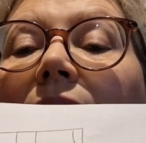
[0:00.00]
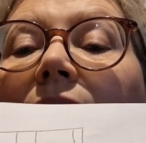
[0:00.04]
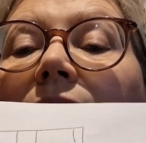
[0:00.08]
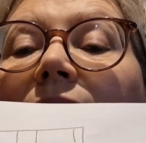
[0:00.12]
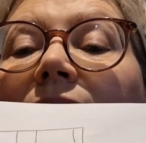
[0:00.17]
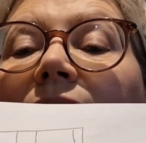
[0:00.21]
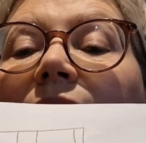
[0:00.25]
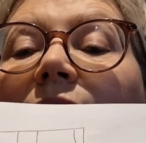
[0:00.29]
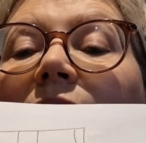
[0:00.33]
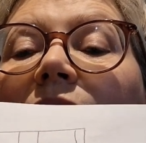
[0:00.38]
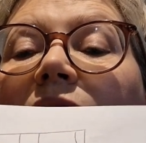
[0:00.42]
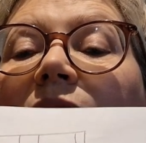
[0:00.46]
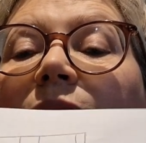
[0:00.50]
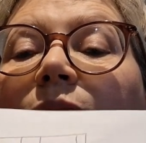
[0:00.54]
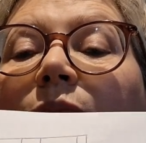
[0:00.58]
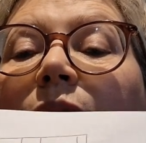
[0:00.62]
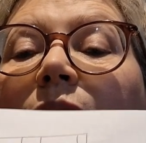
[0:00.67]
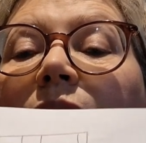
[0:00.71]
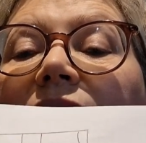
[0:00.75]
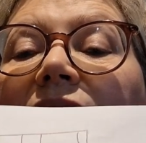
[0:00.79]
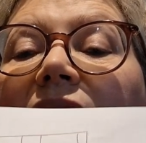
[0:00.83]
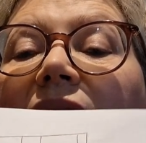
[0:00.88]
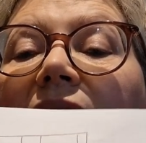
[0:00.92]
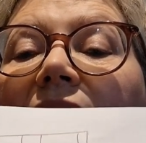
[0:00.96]
We've got a
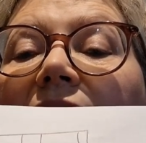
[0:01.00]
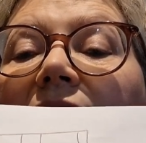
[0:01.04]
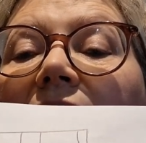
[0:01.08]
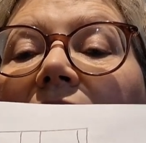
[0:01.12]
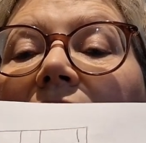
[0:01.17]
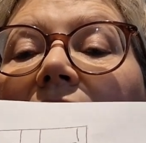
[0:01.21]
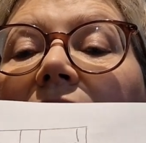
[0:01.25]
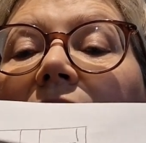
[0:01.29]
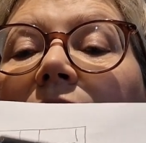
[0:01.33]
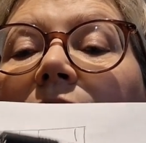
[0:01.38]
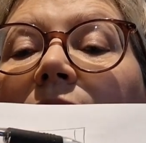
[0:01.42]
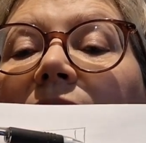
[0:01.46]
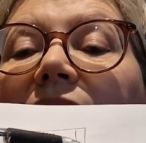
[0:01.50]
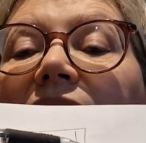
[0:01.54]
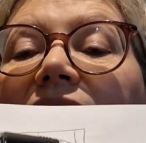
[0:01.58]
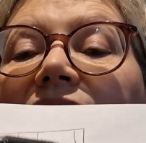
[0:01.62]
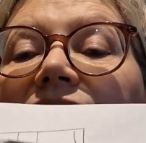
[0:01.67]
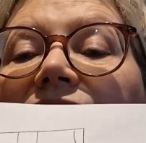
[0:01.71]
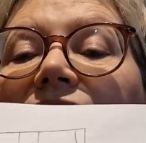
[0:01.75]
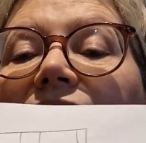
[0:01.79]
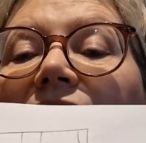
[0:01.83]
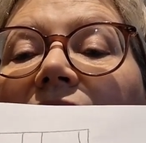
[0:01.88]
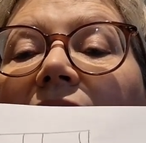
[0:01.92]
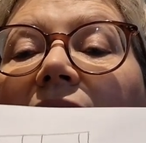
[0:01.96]
Buddha and a quince
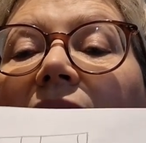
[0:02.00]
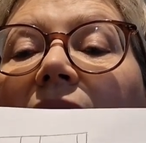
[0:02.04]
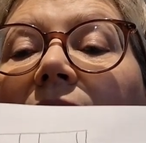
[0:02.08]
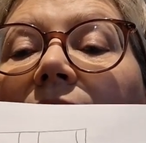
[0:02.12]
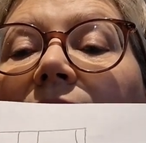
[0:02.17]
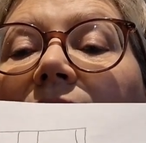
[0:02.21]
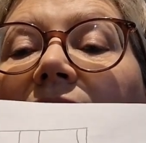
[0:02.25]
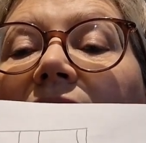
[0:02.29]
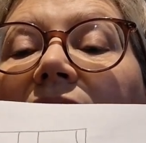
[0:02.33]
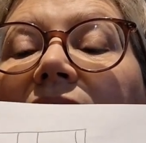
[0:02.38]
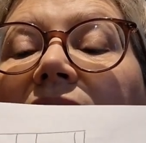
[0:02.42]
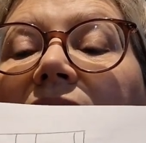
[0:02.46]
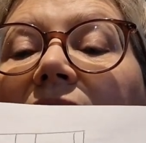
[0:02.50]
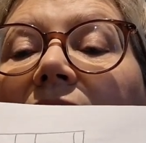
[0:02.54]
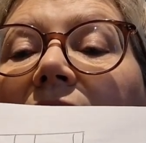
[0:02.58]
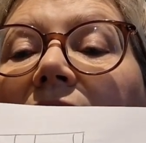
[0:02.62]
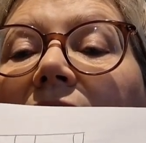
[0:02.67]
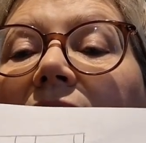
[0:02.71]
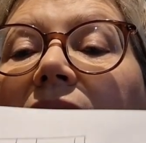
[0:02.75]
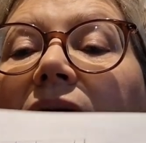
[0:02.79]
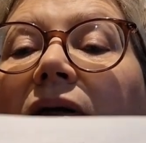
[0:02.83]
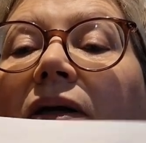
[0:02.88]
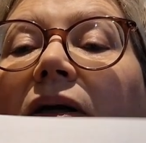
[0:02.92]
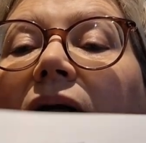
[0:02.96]
tree that
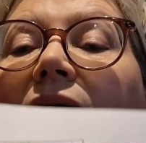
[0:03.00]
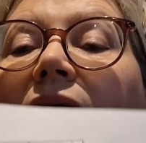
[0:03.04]
side.